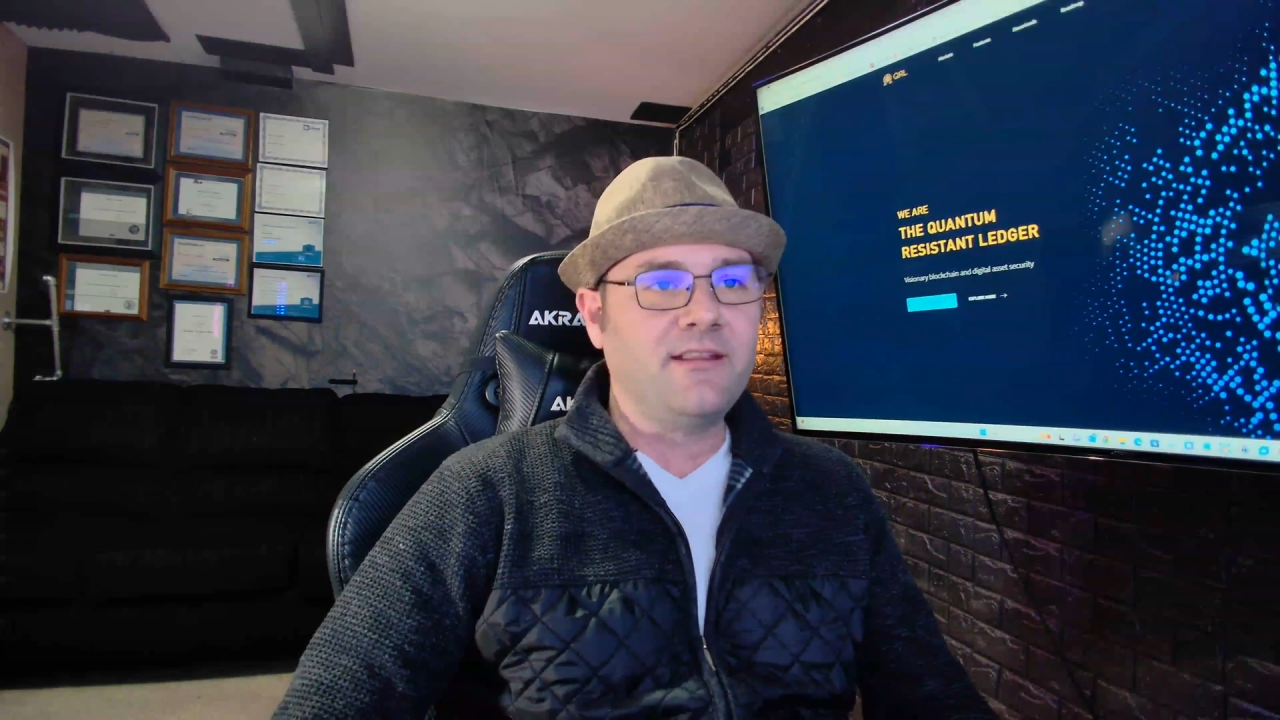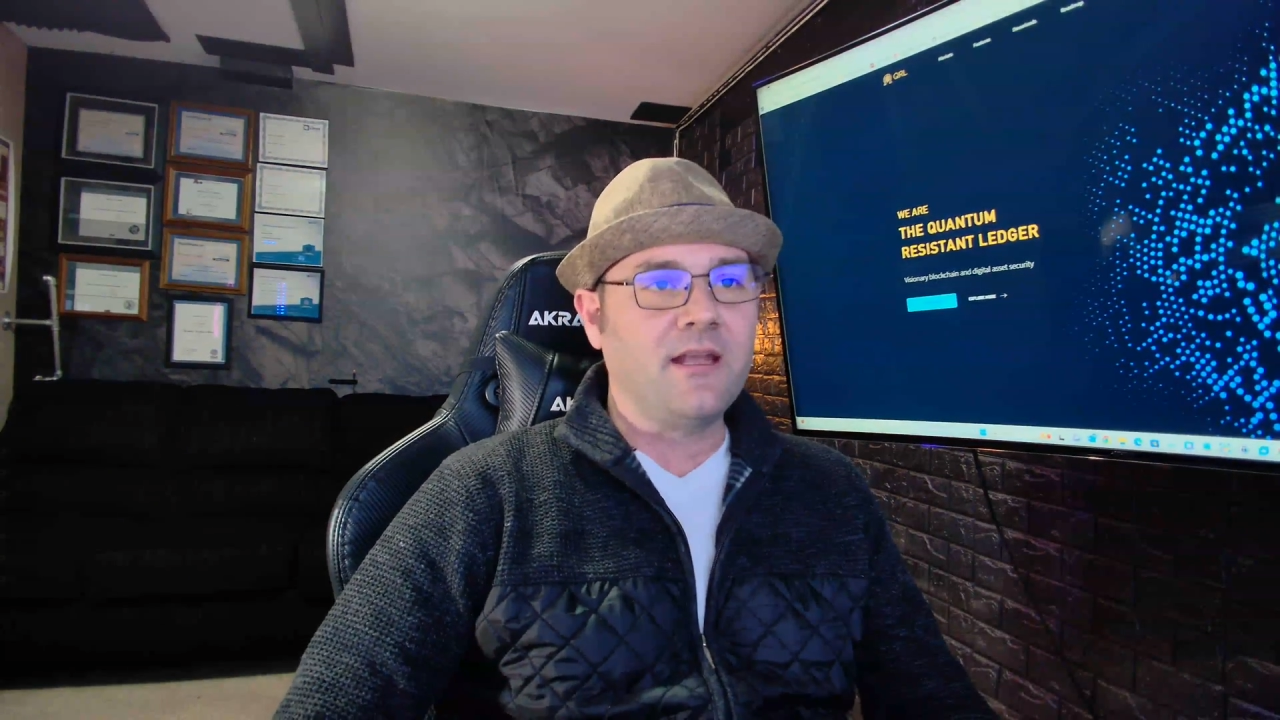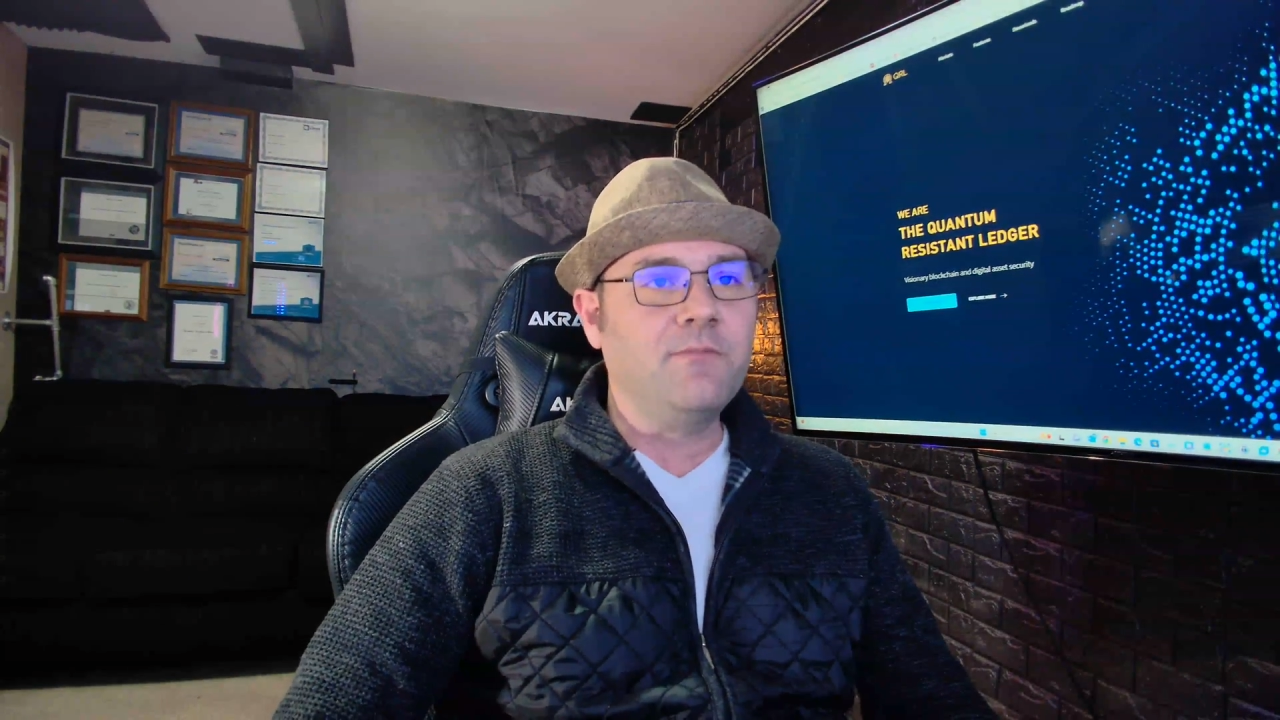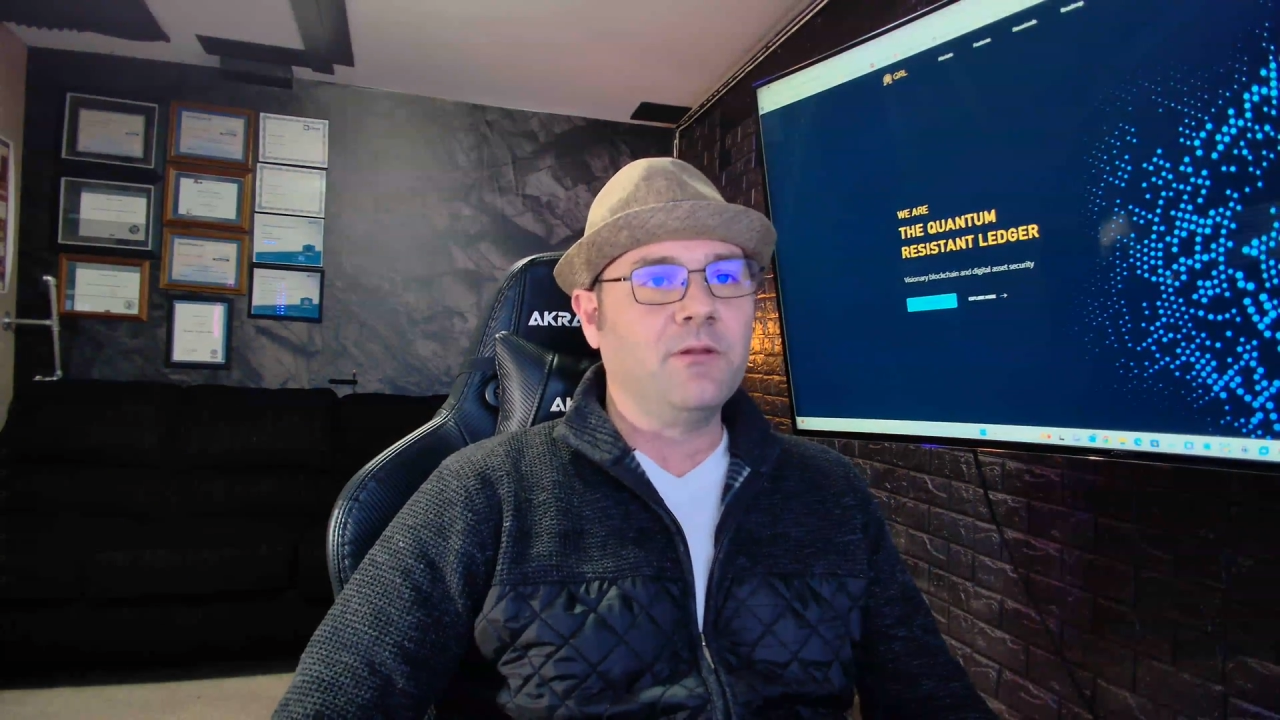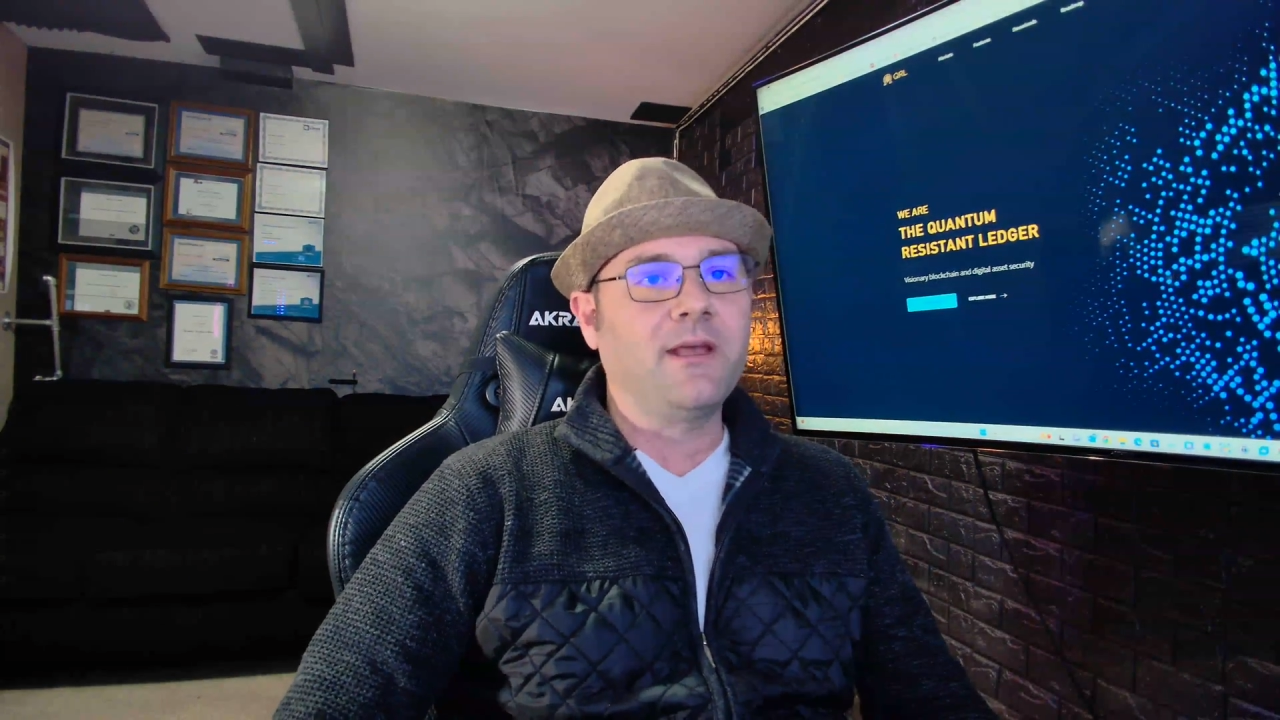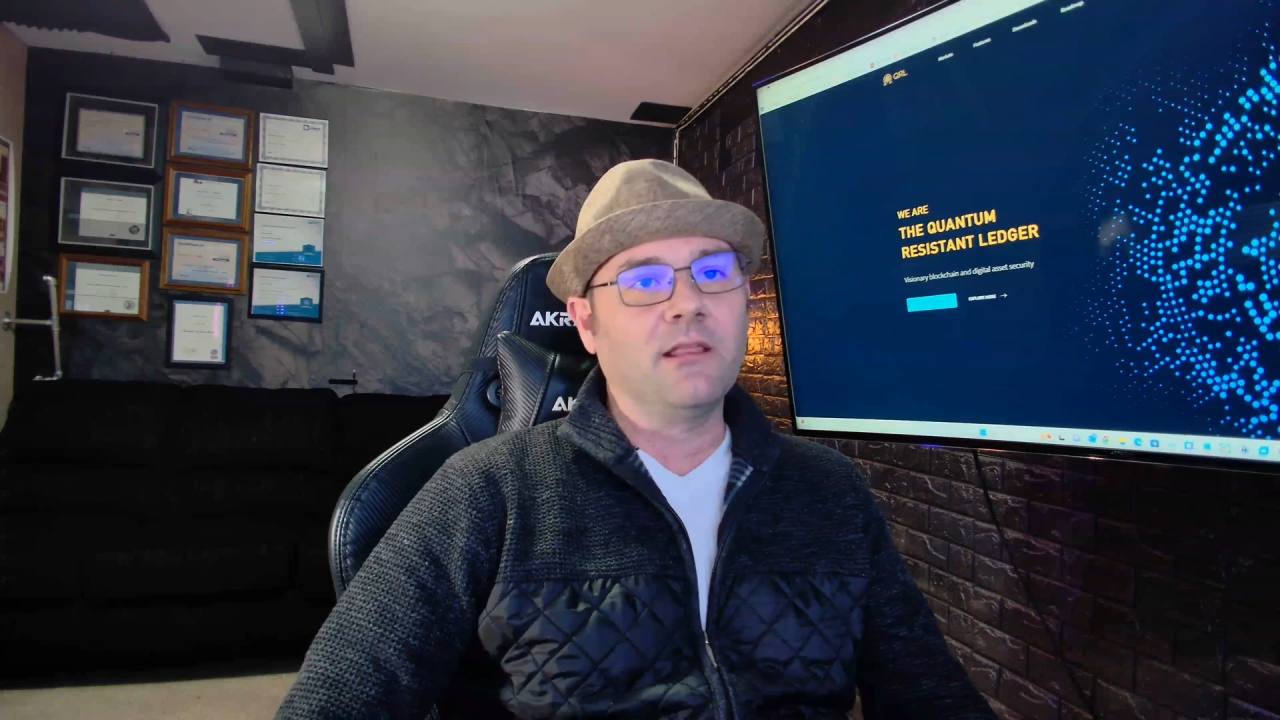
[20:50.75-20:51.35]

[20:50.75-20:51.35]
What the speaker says: to implement